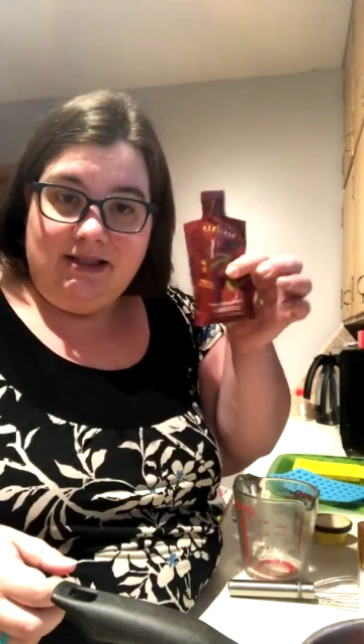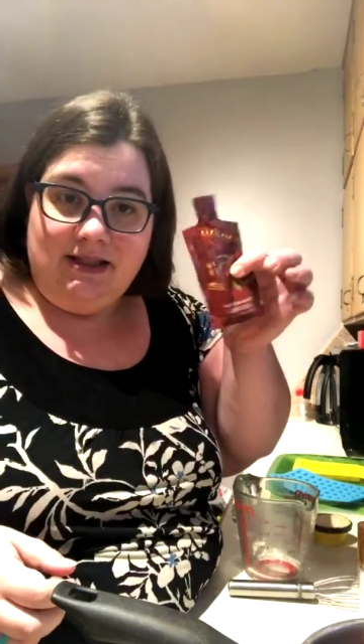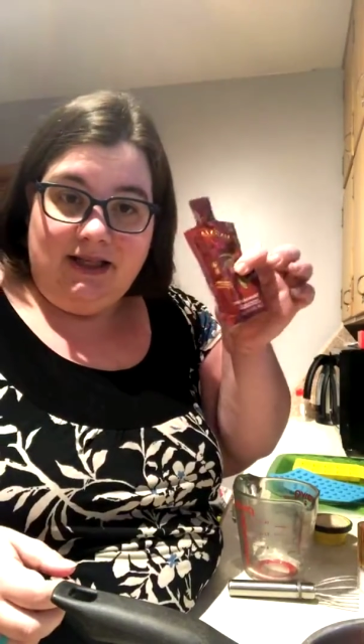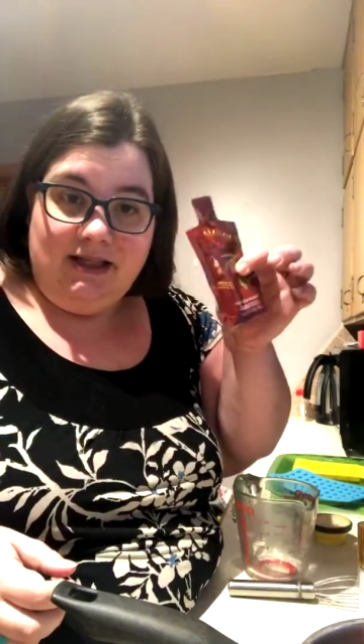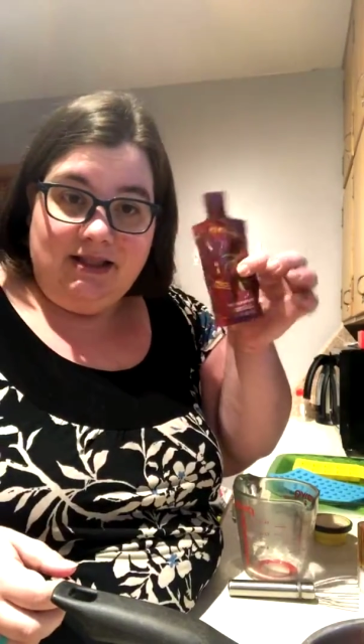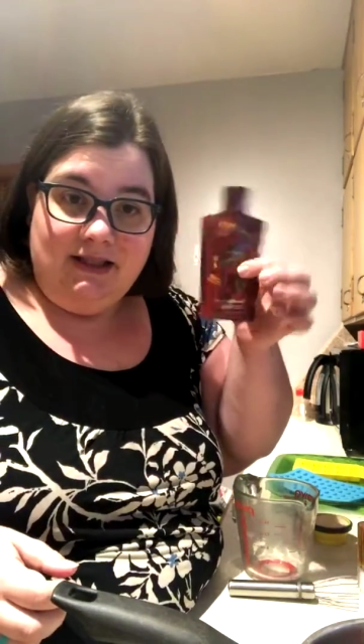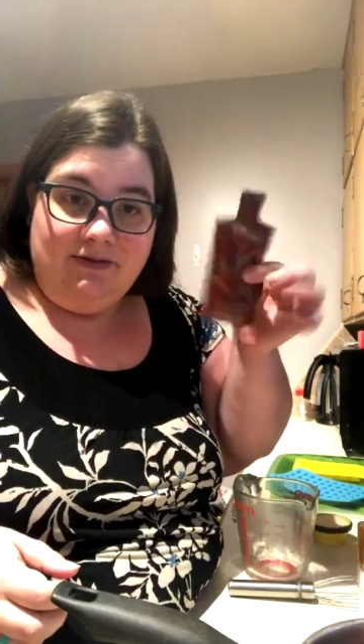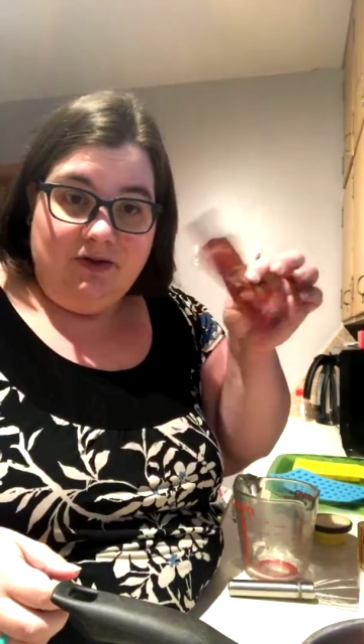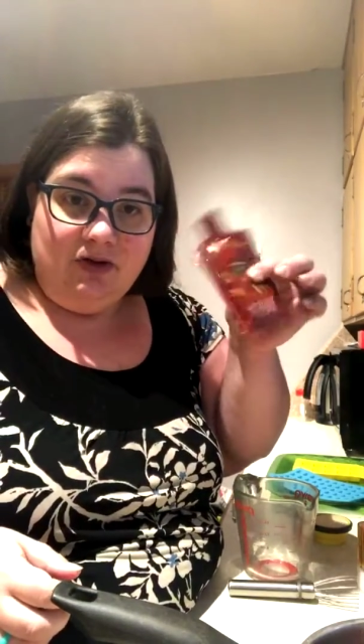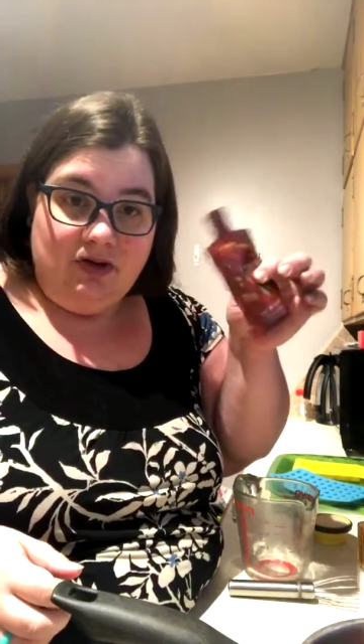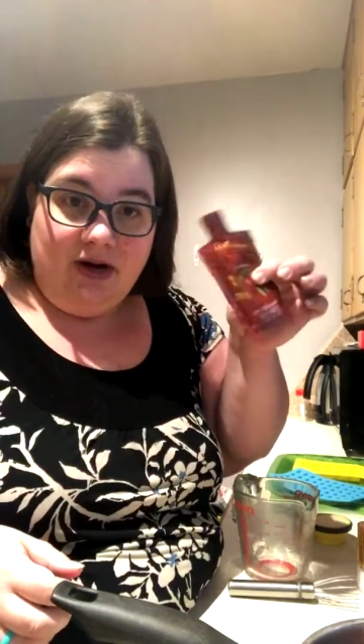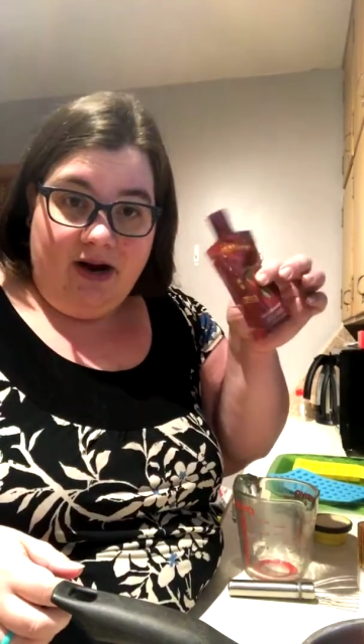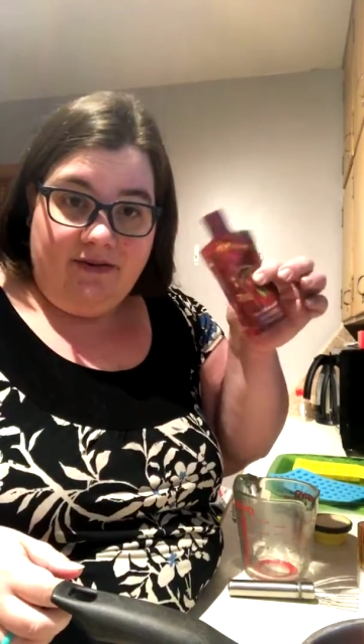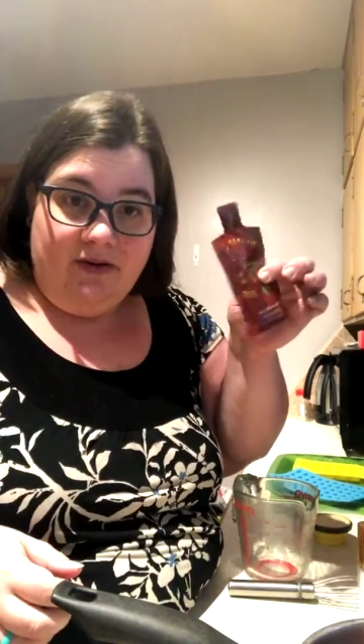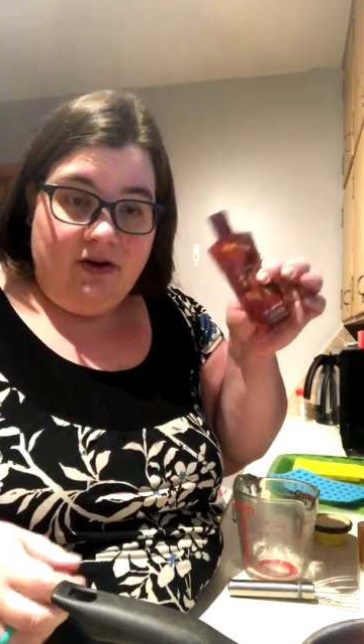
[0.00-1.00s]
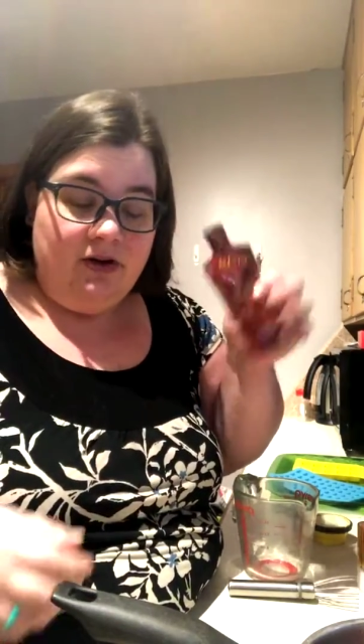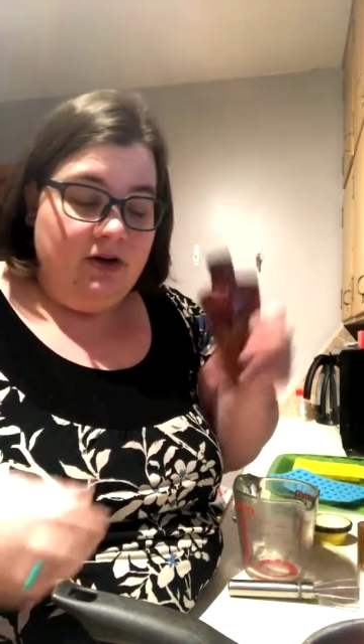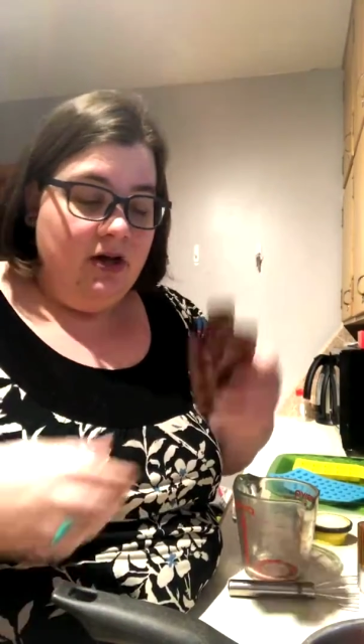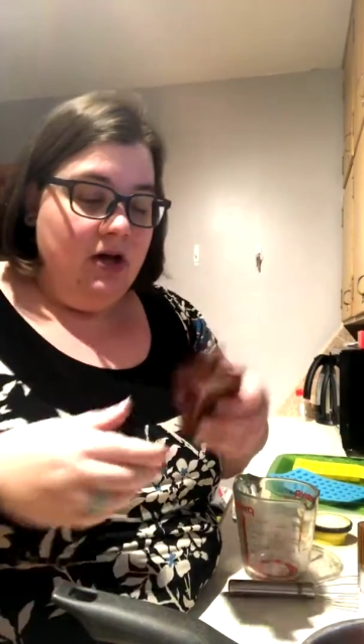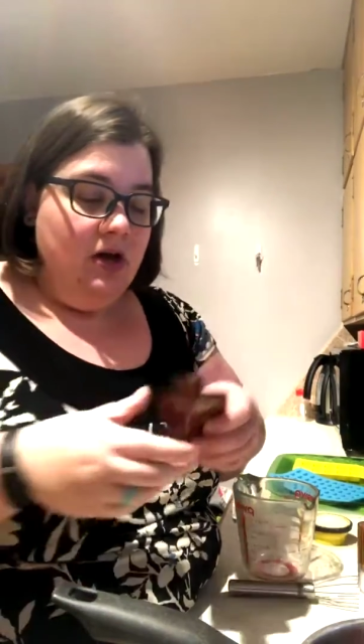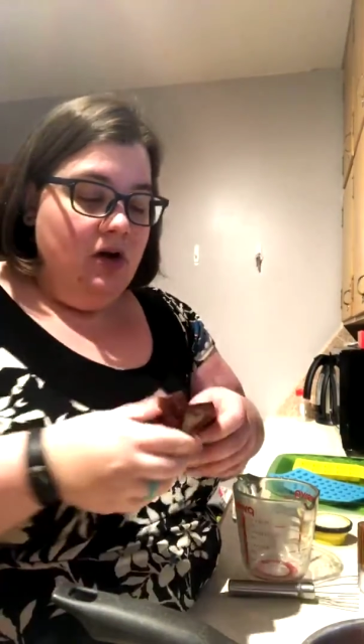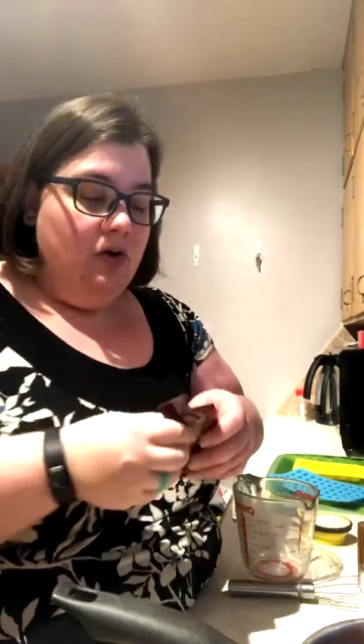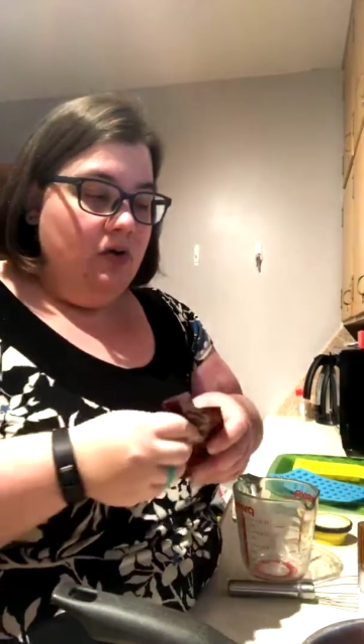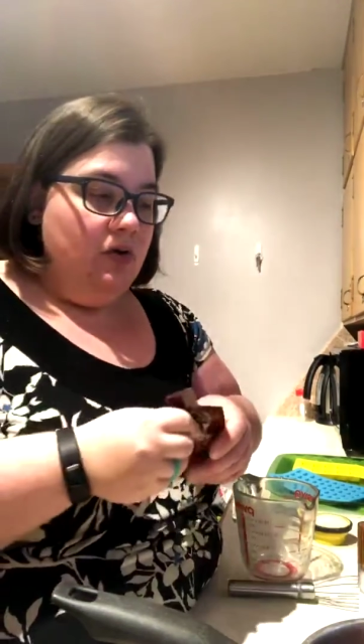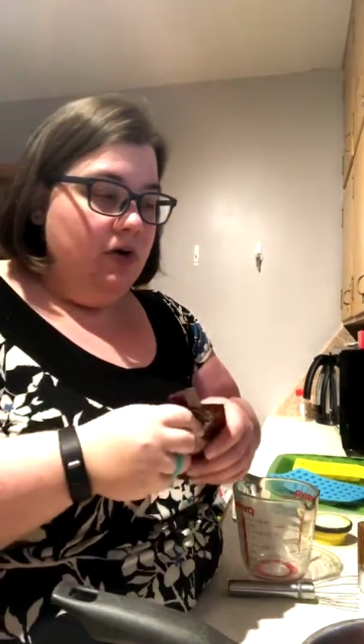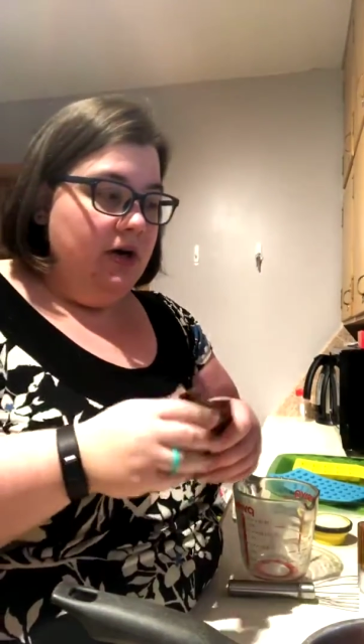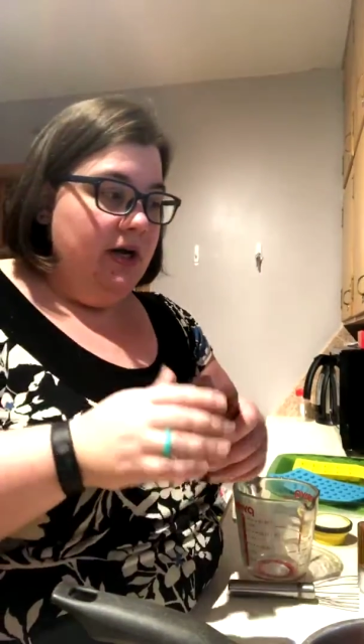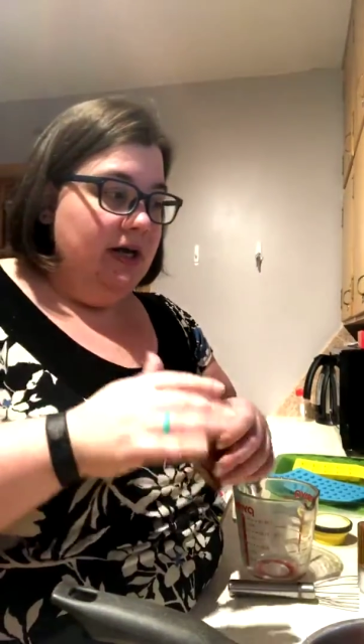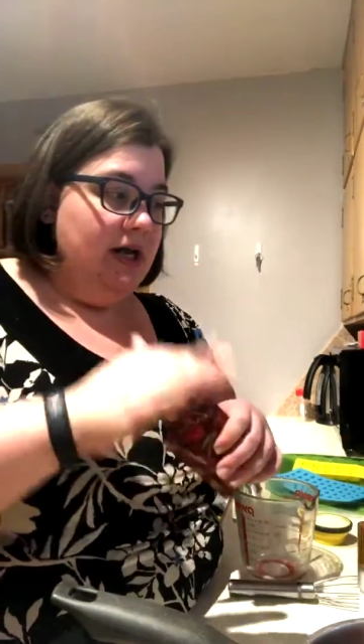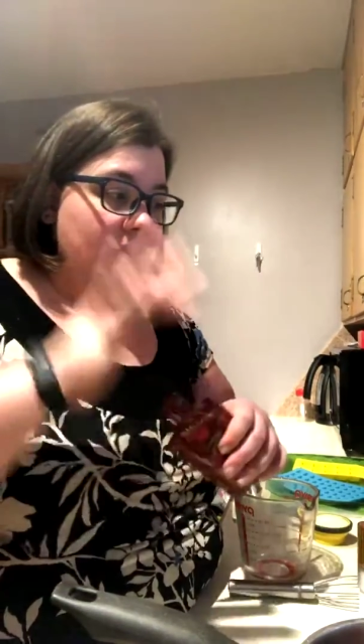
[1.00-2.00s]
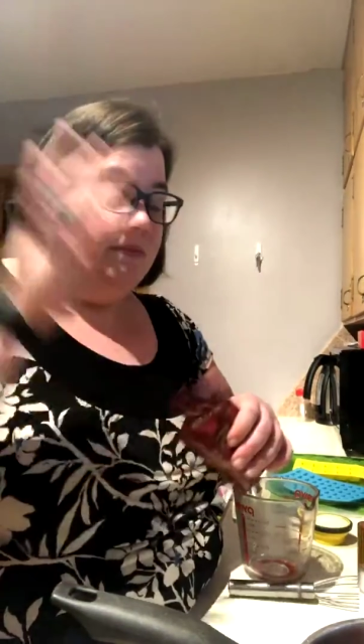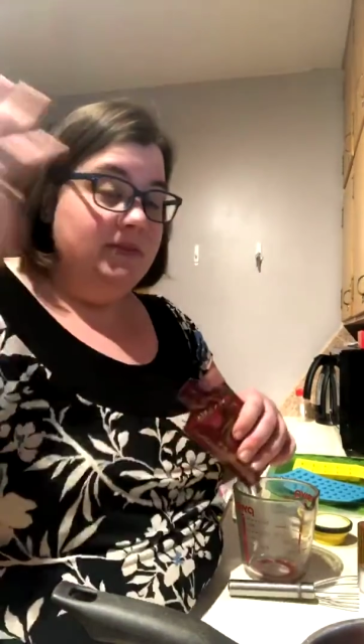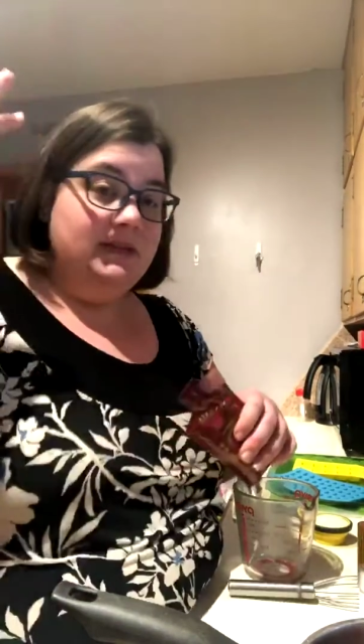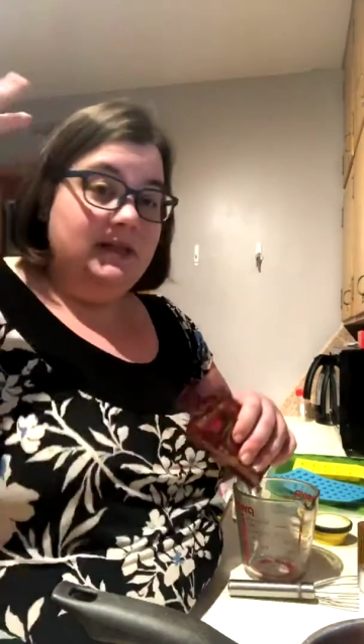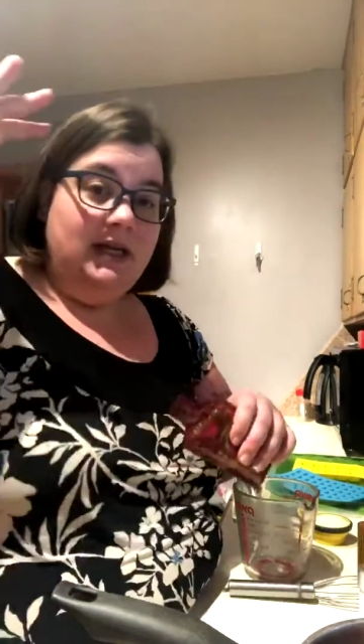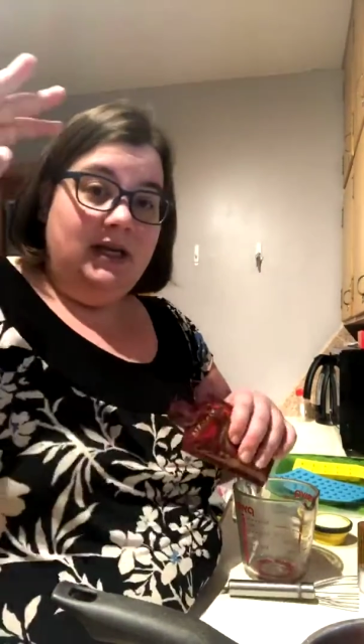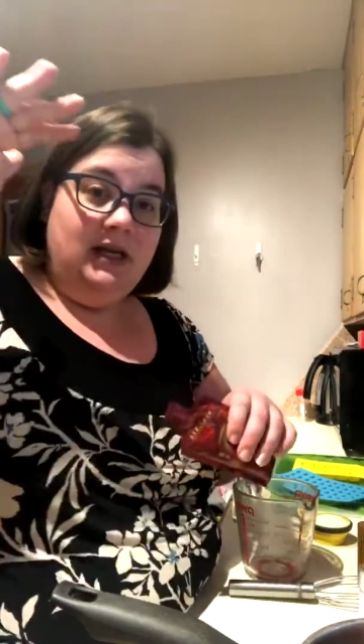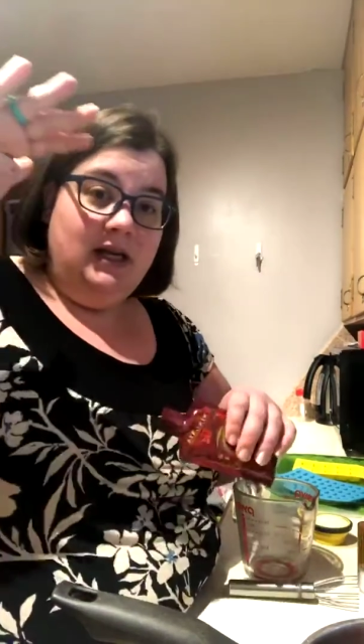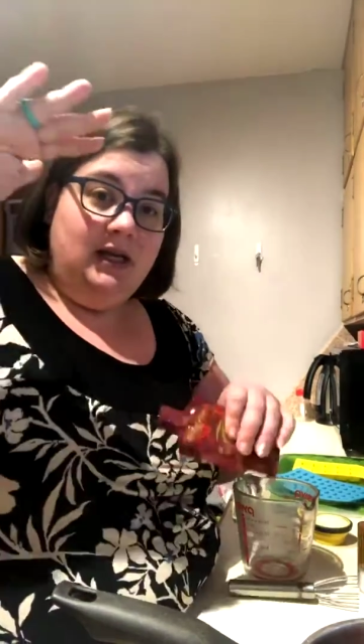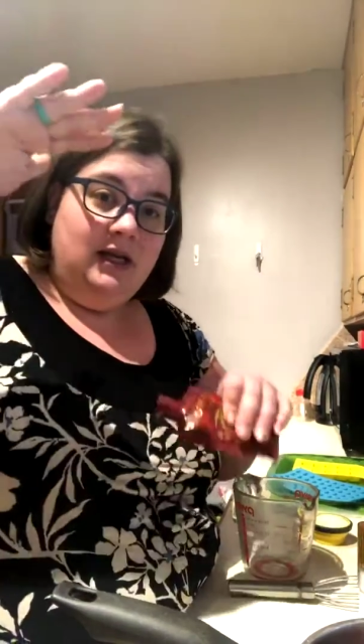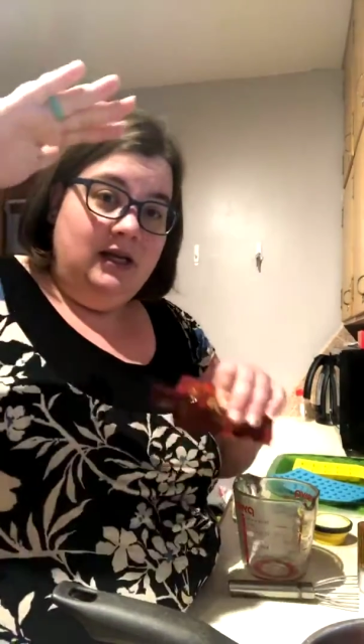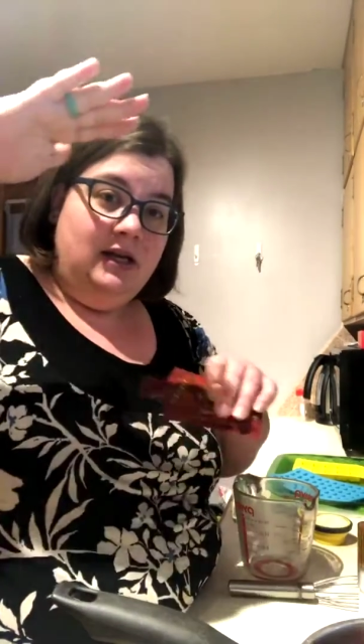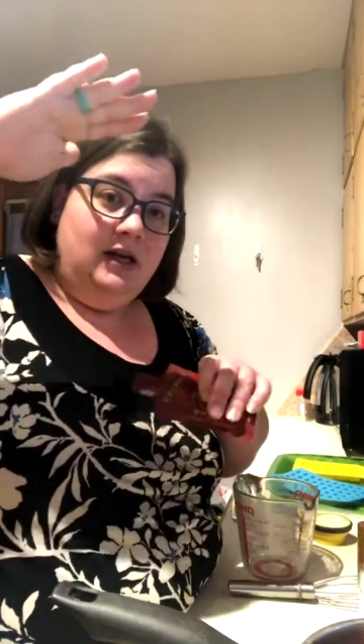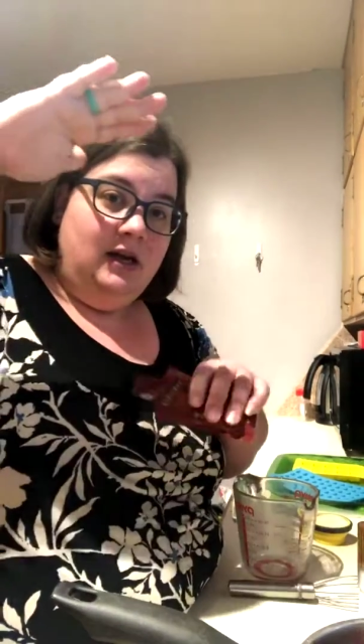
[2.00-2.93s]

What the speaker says: easy for travel, or it comes in